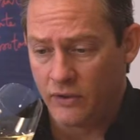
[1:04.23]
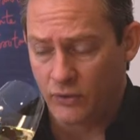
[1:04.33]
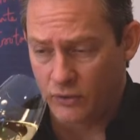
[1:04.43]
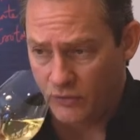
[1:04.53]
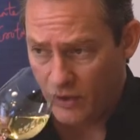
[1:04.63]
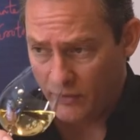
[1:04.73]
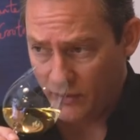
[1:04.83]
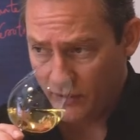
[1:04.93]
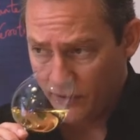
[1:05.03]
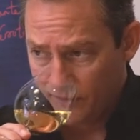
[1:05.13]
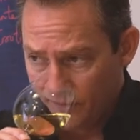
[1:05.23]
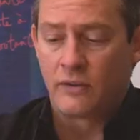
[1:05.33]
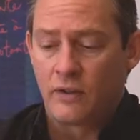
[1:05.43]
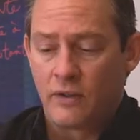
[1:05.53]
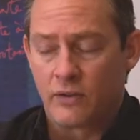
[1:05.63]
citrus flavors.
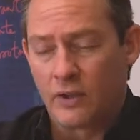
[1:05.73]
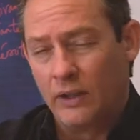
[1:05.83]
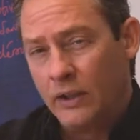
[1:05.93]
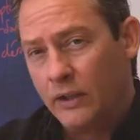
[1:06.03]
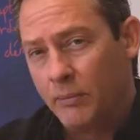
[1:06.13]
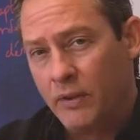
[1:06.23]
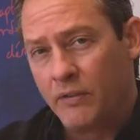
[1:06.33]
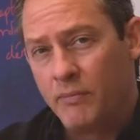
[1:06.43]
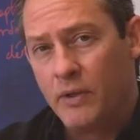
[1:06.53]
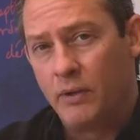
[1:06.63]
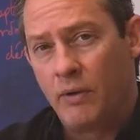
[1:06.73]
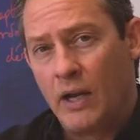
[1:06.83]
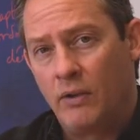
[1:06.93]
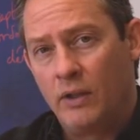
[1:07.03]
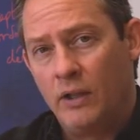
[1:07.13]
There's a little bit of
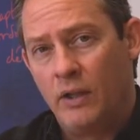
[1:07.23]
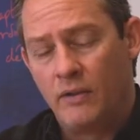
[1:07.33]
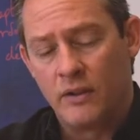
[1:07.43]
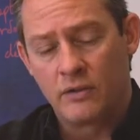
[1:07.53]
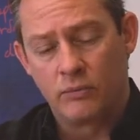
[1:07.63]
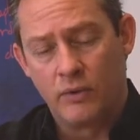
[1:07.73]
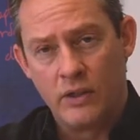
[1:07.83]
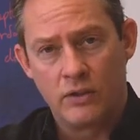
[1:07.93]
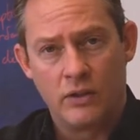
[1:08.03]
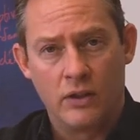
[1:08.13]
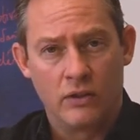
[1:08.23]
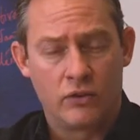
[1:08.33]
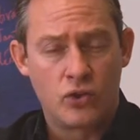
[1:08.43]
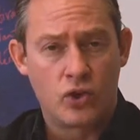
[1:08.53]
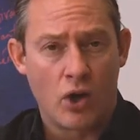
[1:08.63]
minerality, and this region
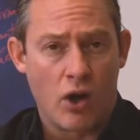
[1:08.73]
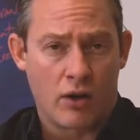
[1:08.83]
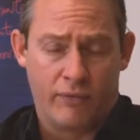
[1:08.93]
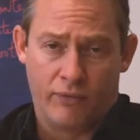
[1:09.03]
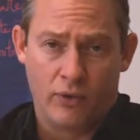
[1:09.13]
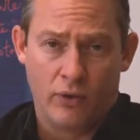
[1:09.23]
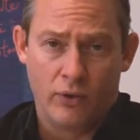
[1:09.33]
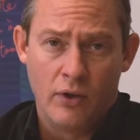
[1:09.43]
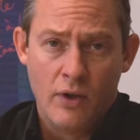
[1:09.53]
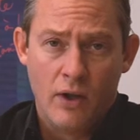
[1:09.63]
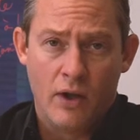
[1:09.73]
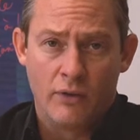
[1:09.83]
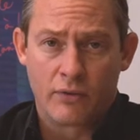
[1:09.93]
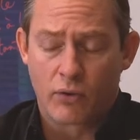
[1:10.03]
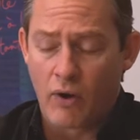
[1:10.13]
is chock full
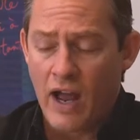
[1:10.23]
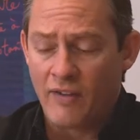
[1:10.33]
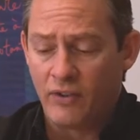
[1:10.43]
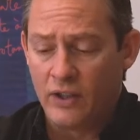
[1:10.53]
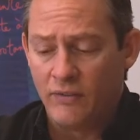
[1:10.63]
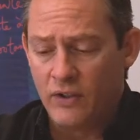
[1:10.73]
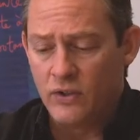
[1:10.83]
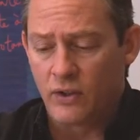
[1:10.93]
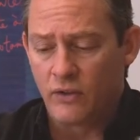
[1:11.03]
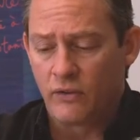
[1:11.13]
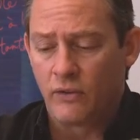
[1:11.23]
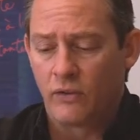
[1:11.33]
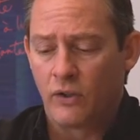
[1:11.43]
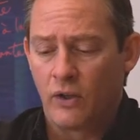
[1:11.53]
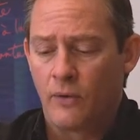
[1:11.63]
of gravelly vineyards.
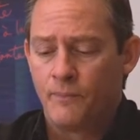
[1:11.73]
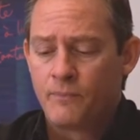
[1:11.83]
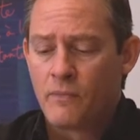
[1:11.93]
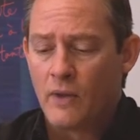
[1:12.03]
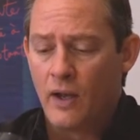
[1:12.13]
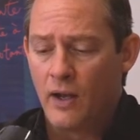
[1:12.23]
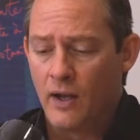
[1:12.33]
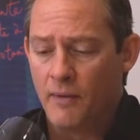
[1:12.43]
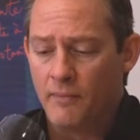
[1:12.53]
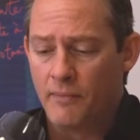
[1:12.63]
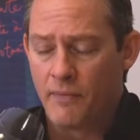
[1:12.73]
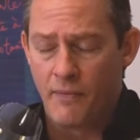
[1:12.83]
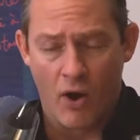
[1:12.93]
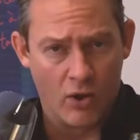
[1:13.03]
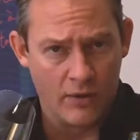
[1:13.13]
So
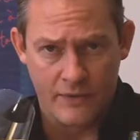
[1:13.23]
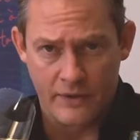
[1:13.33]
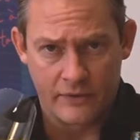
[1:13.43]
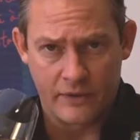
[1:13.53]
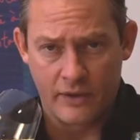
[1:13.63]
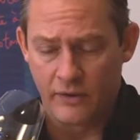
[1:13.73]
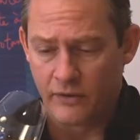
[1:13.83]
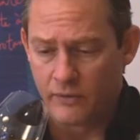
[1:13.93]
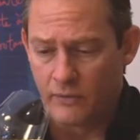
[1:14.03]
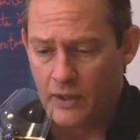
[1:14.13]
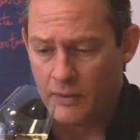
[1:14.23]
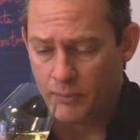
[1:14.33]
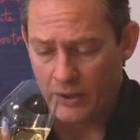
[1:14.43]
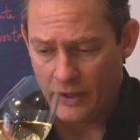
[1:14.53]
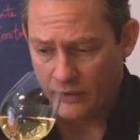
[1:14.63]
all of this is
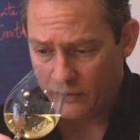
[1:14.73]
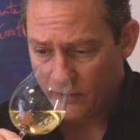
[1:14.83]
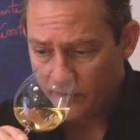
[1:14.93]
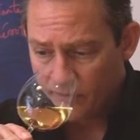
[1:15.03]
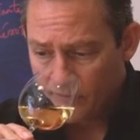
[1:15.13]
in place,